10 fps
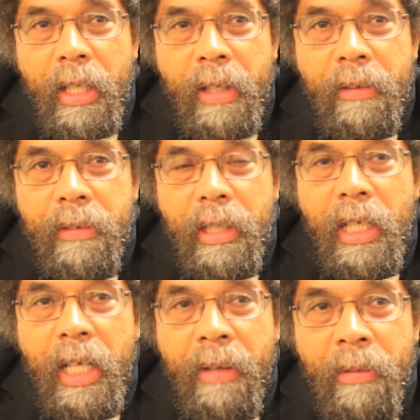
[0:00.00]
there's
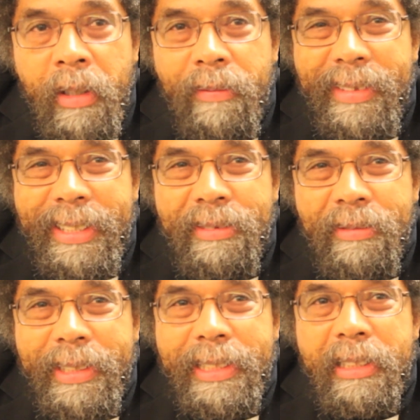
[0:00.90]
a level of
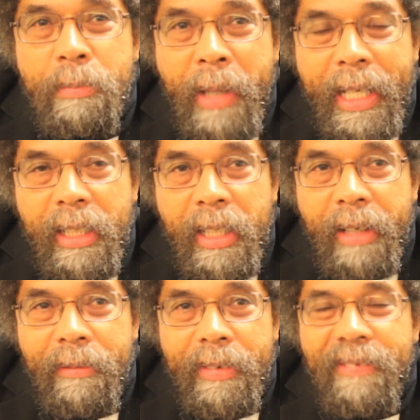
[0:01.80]
disrespect
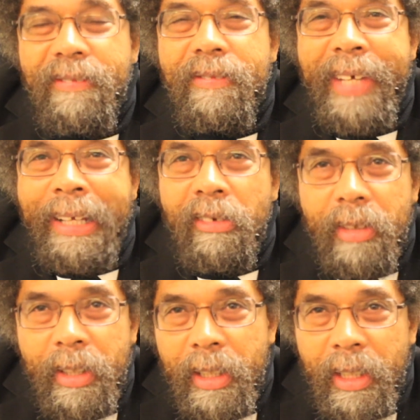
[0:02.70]
that was felt